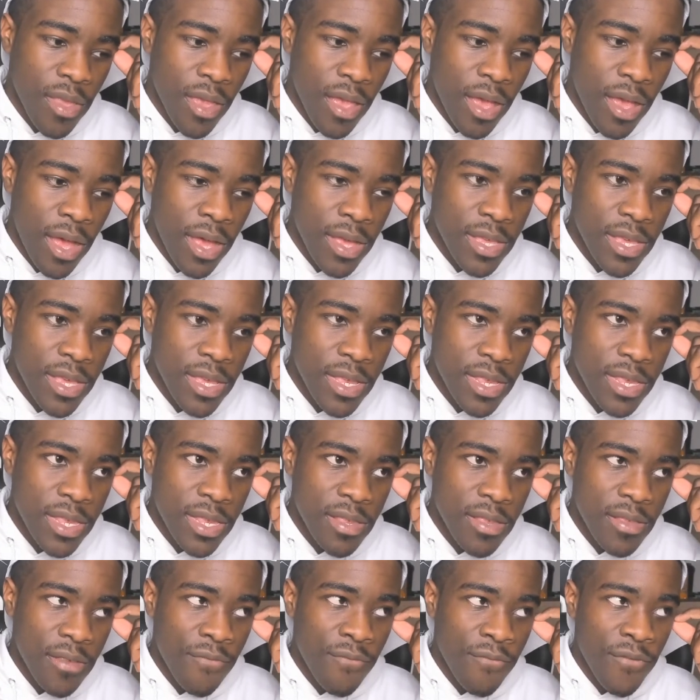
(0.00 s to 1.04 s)
I
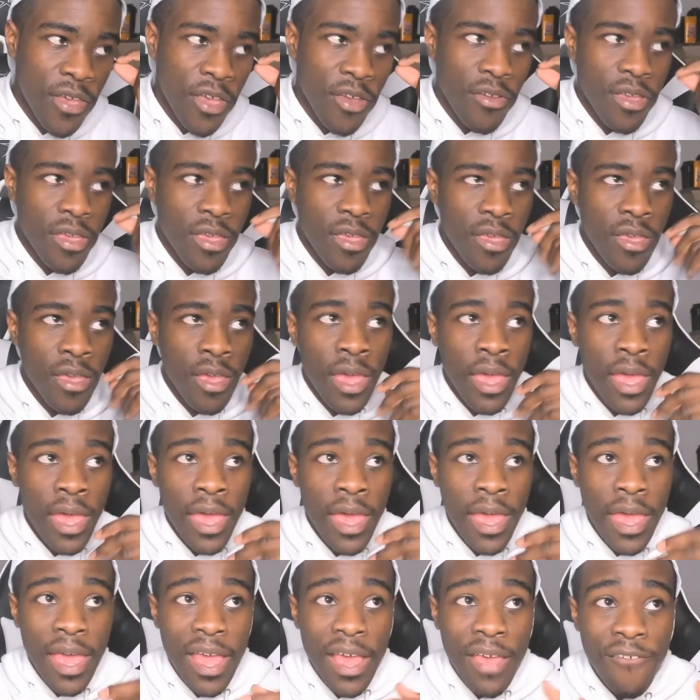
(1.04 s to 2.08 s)
guess, very,
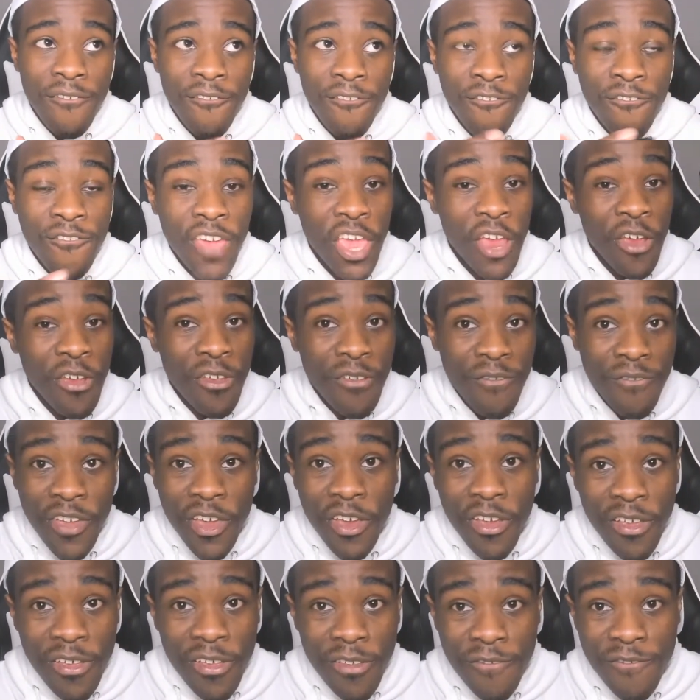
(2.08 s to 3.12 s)
very,
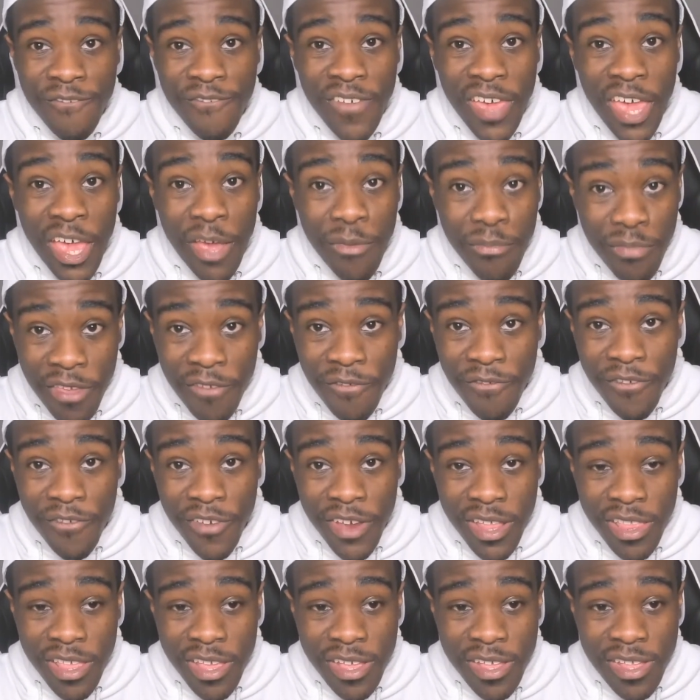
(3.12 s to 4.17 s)
very family
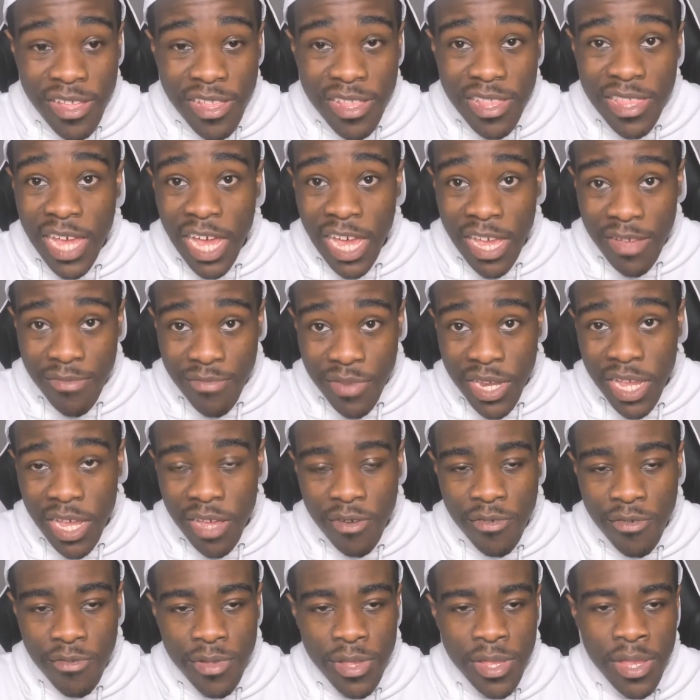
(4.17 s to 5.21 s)
friendly type
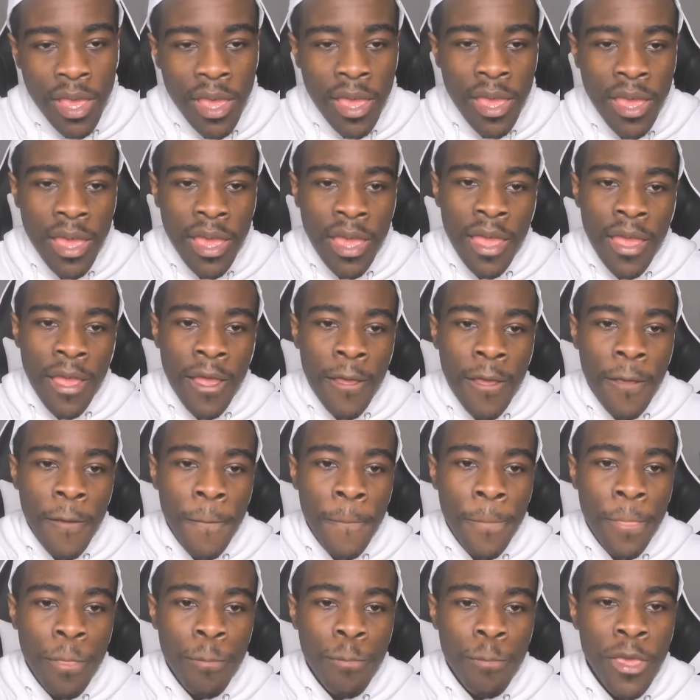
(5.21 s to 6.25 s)
channels.
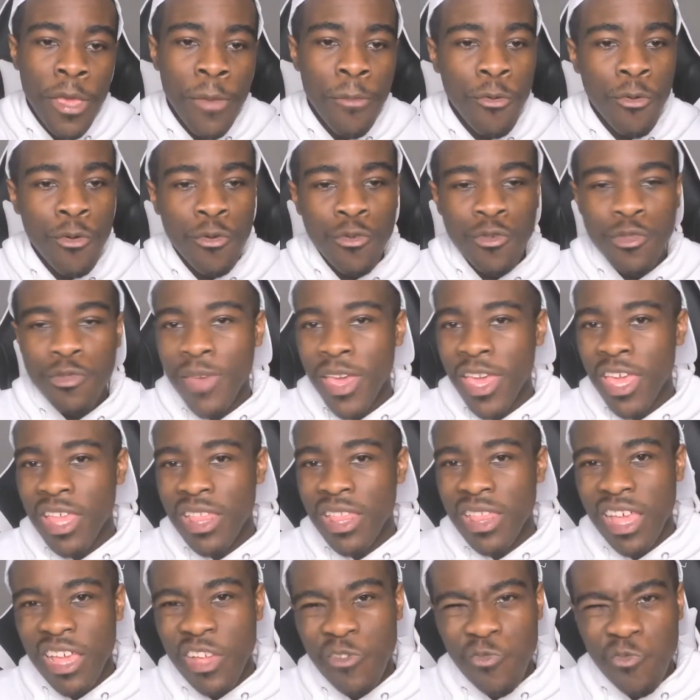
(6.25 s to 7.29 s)
People who's making
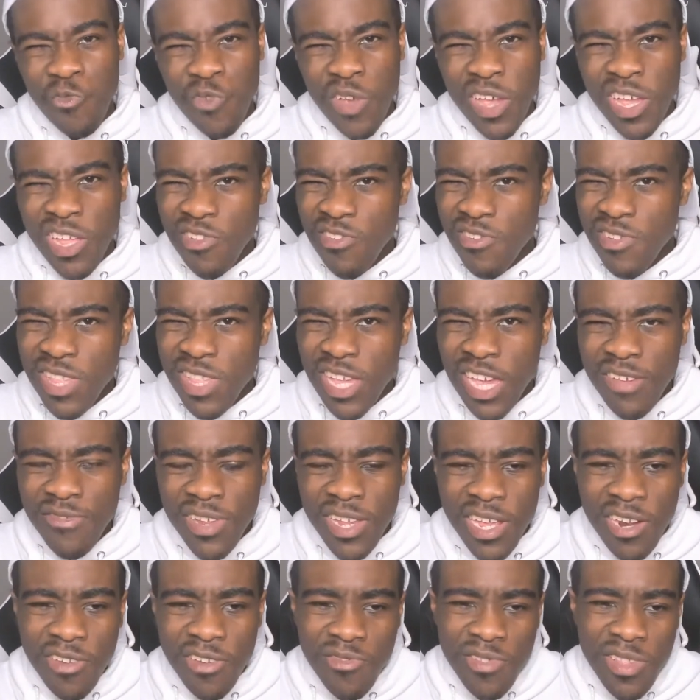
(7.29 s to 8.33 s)
like regular type
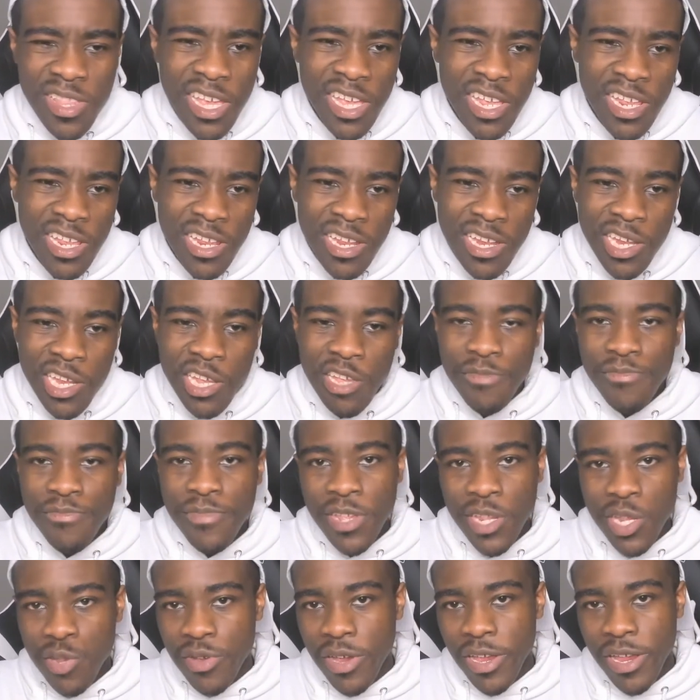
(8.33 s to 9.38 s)
channels, they should be
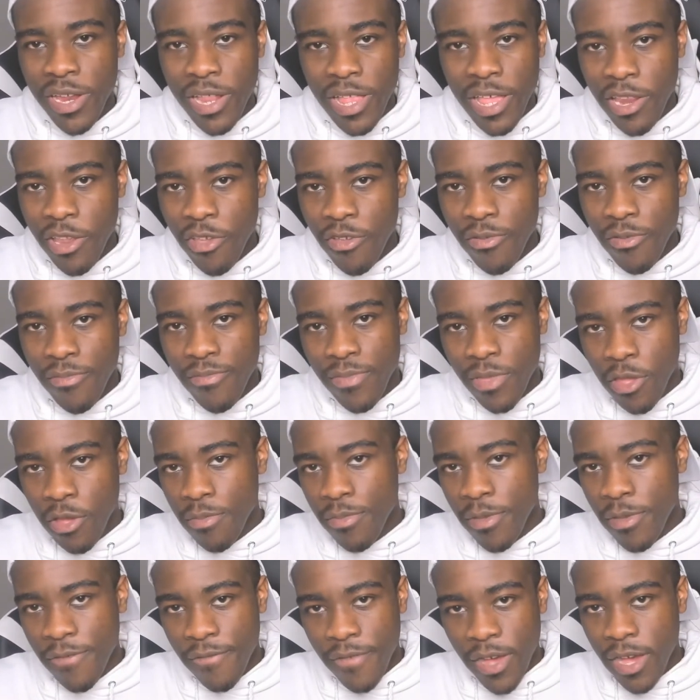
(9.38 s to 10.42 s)
straight. Like they'll they'll
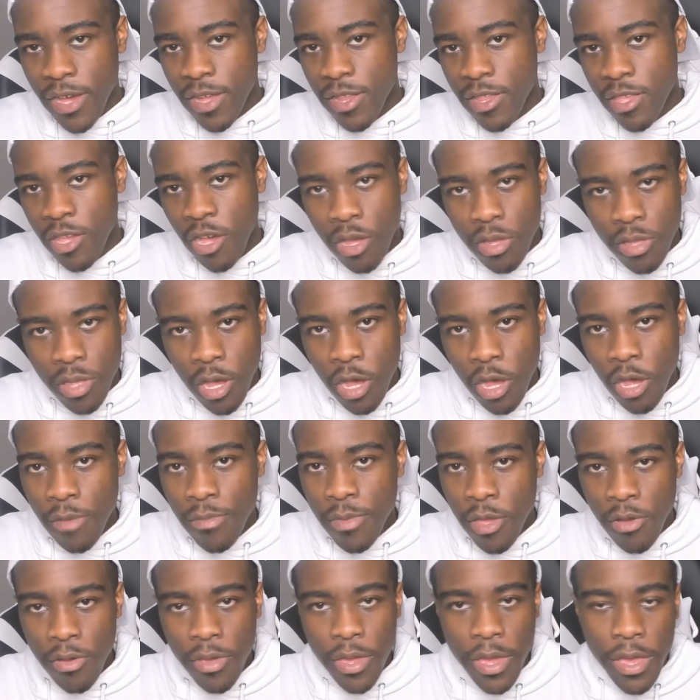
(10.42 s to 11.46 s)
be fine. Y'all y'all
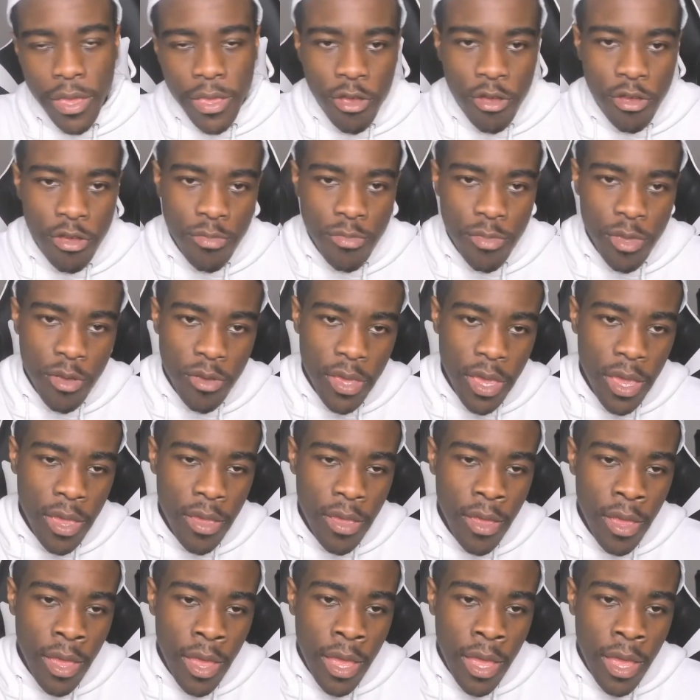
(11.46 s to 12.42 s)
be okay. Y'all gonna be okay.